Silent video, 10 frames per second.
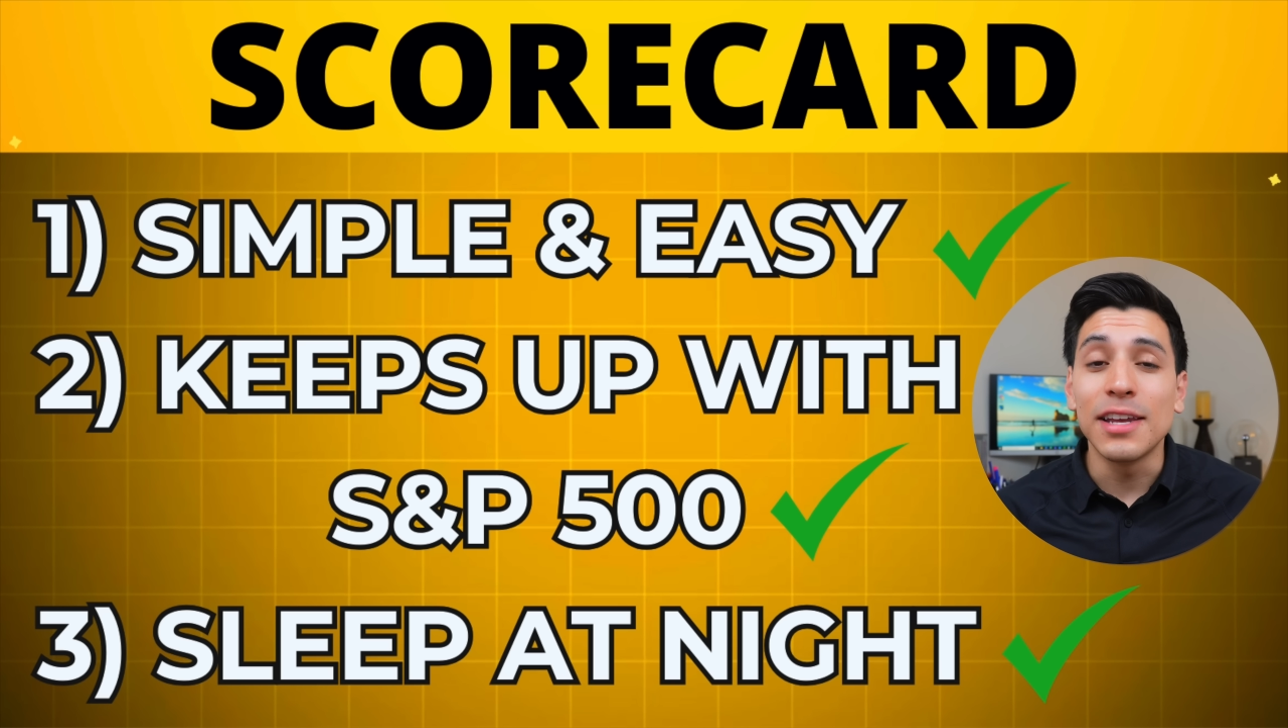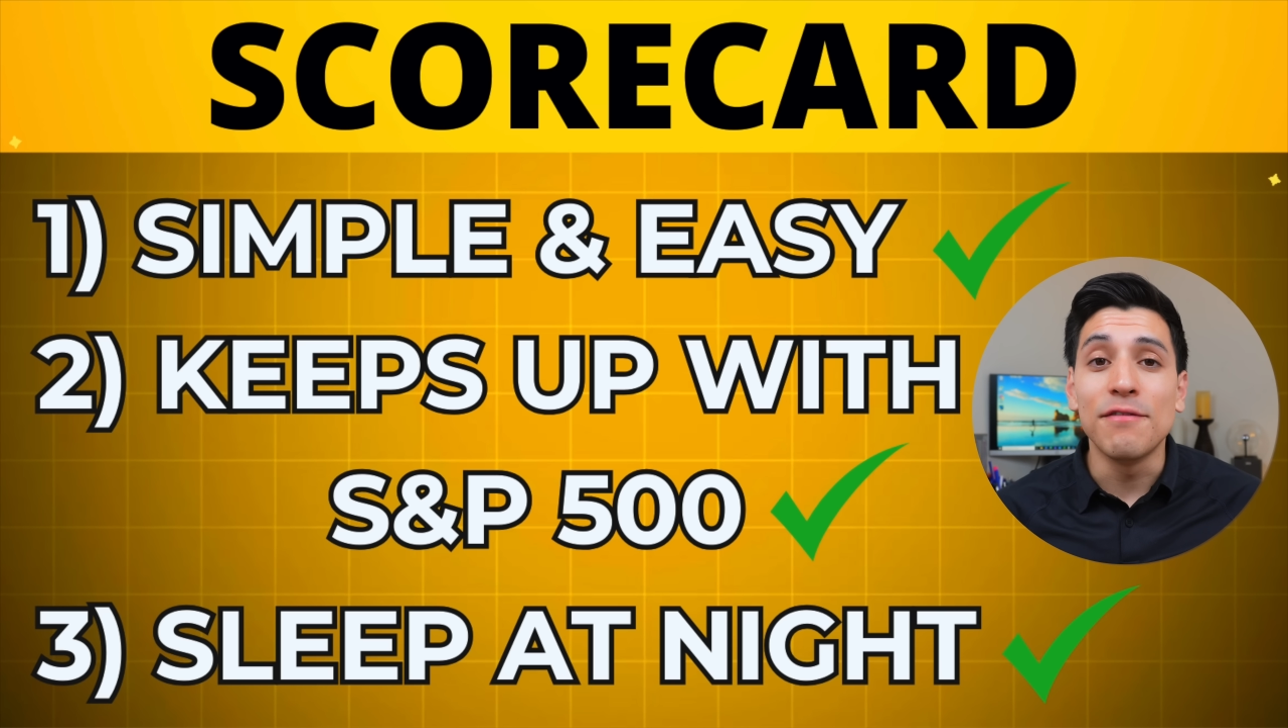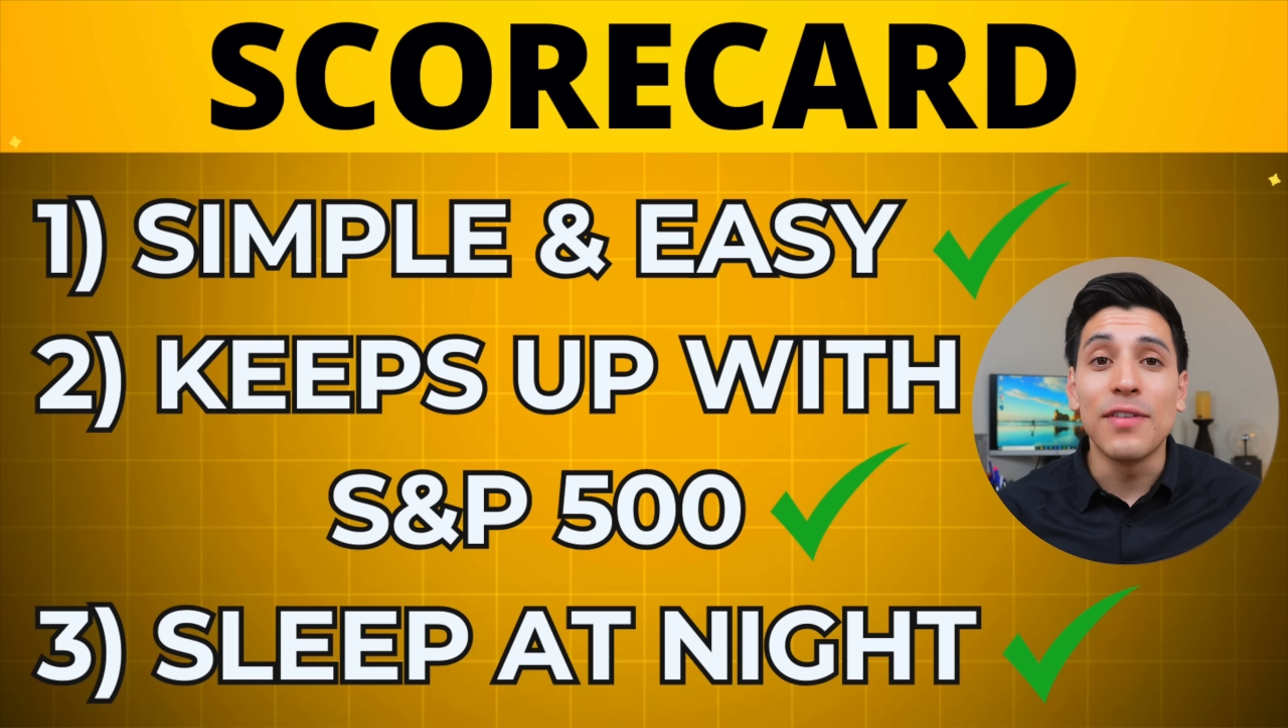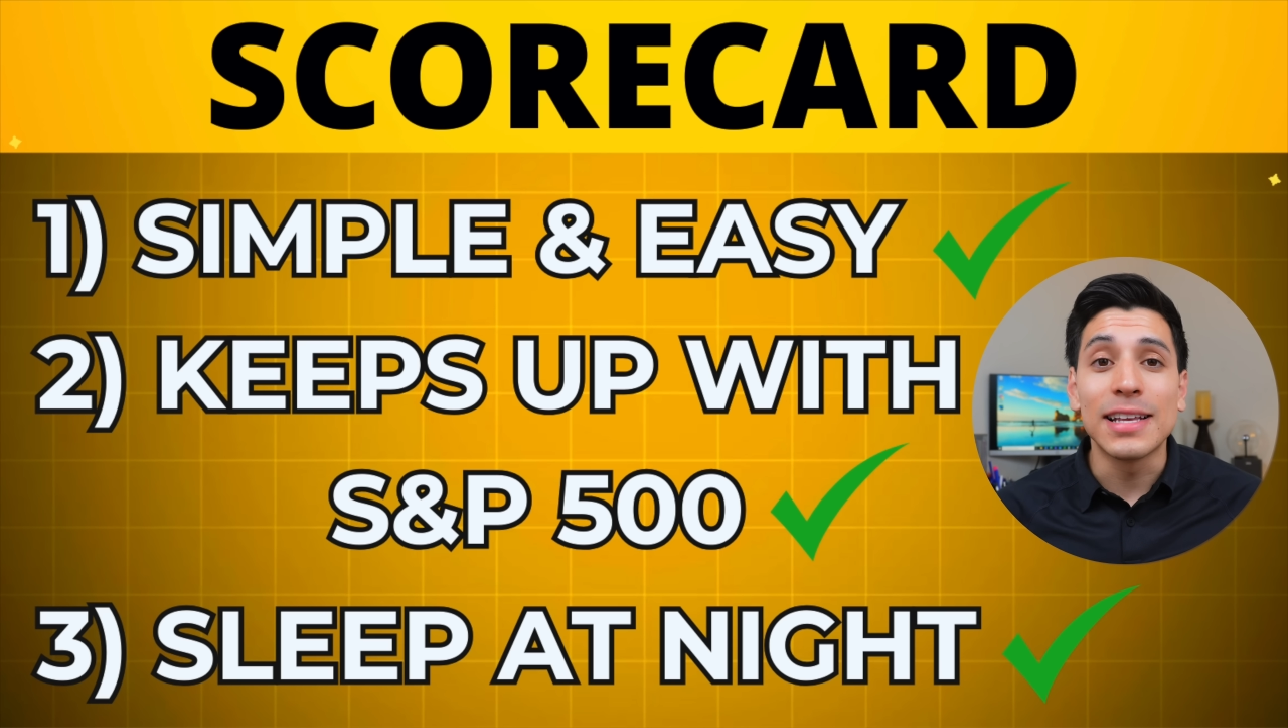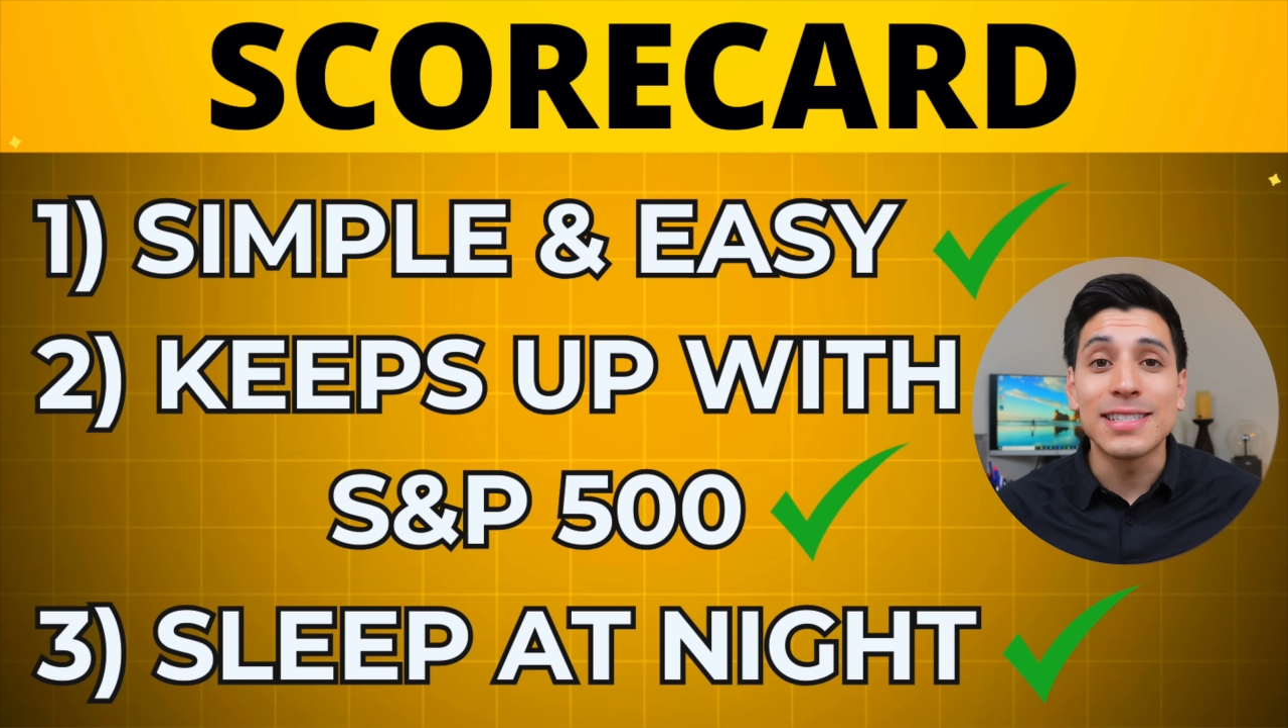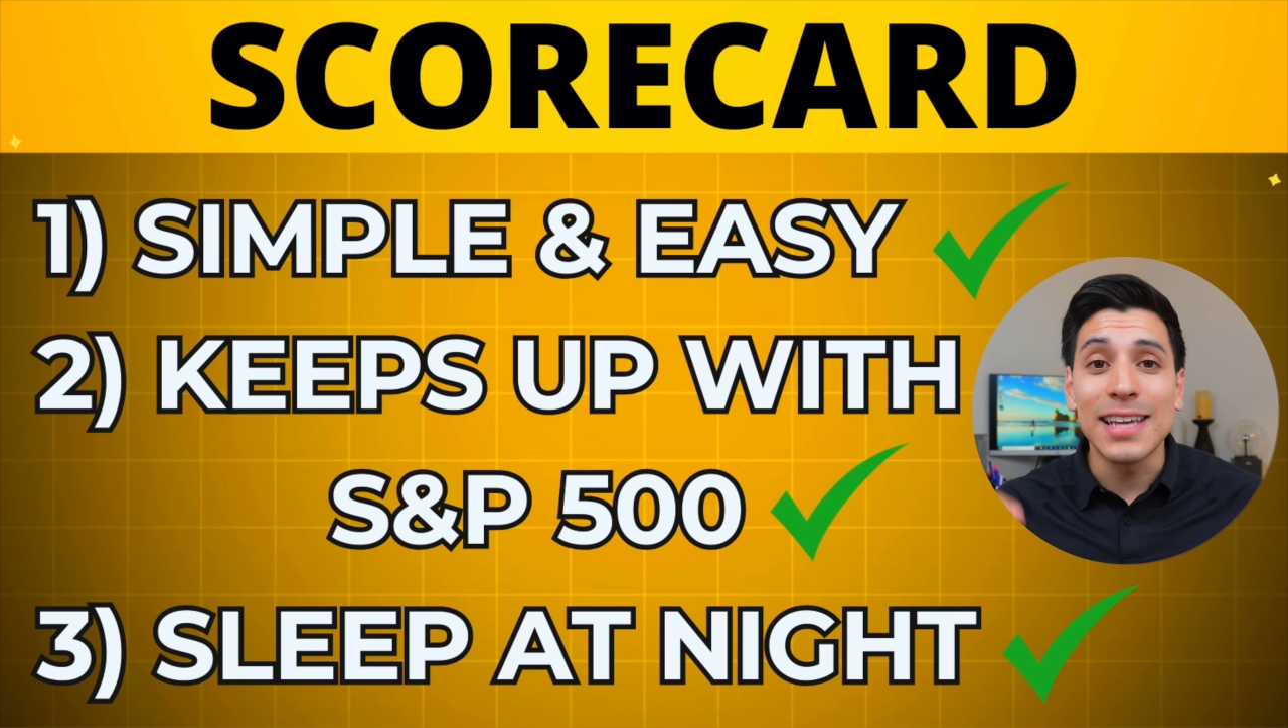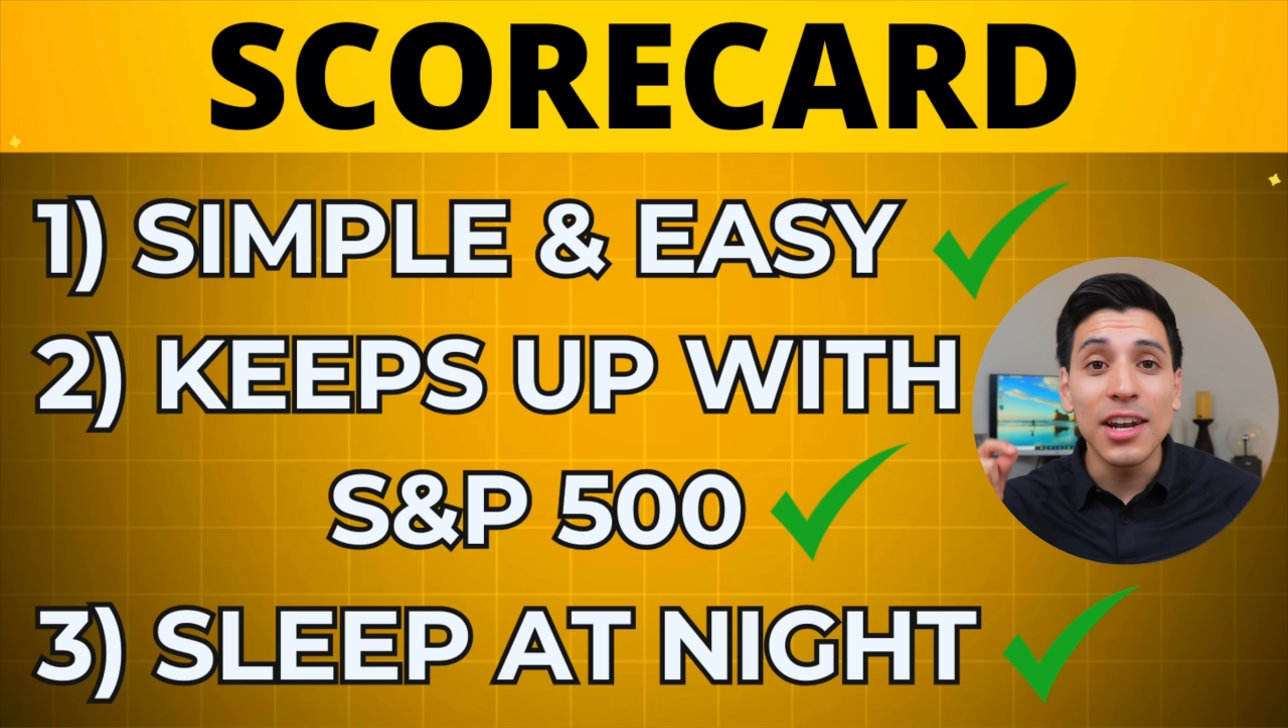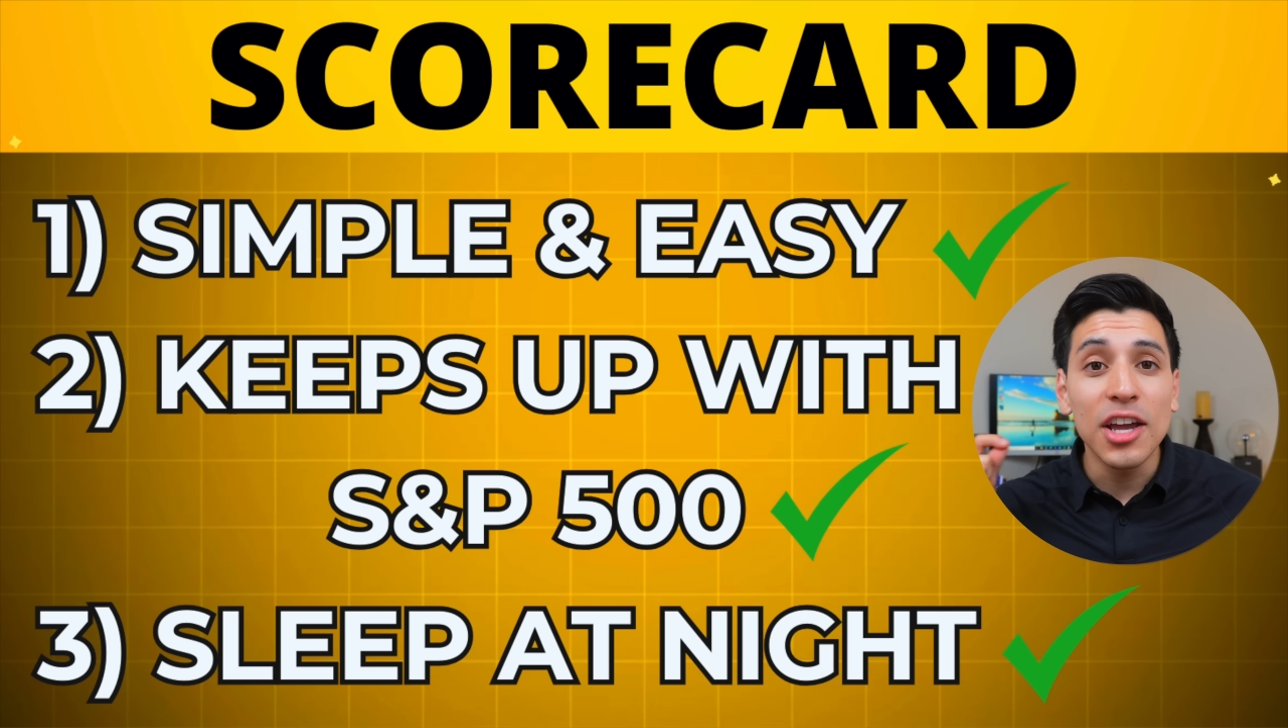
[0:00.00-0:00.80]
invest in